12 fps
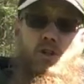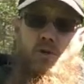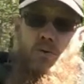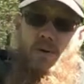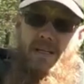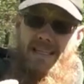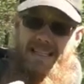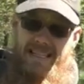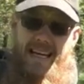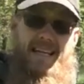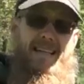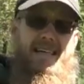to
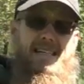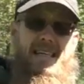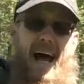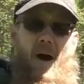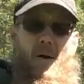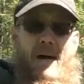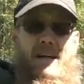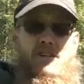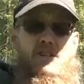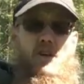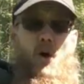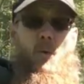dig this out.
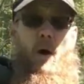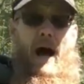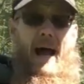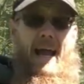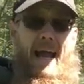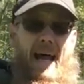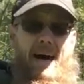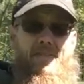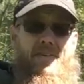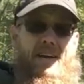And so what I have